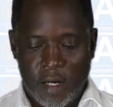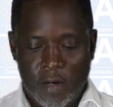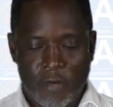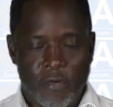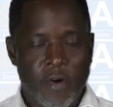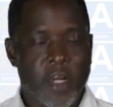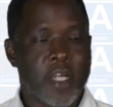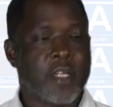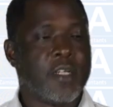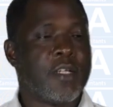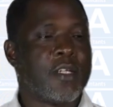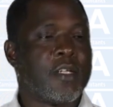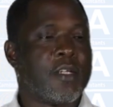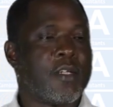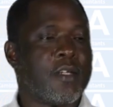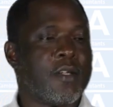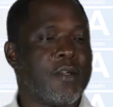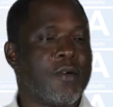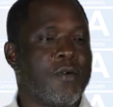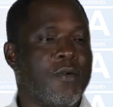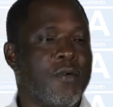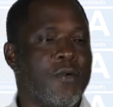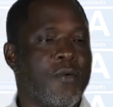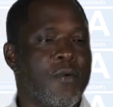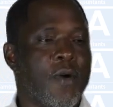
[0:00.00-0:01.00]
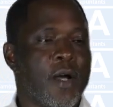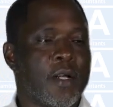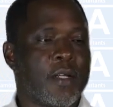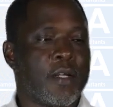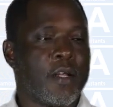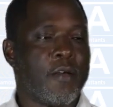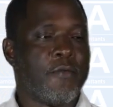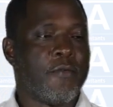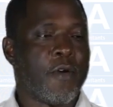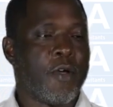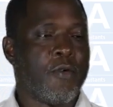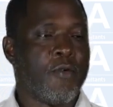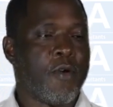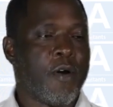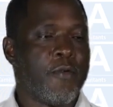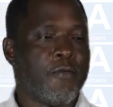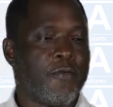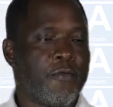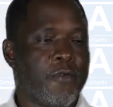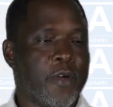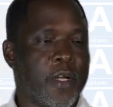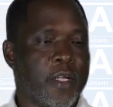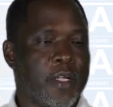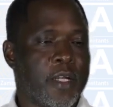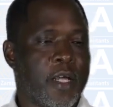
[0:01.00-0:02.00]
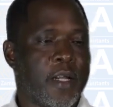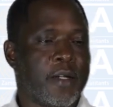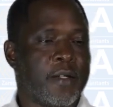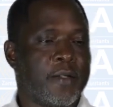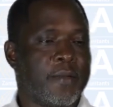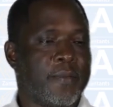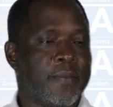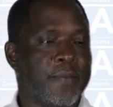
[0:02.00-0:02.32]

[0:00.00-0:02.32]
read whatever you have written.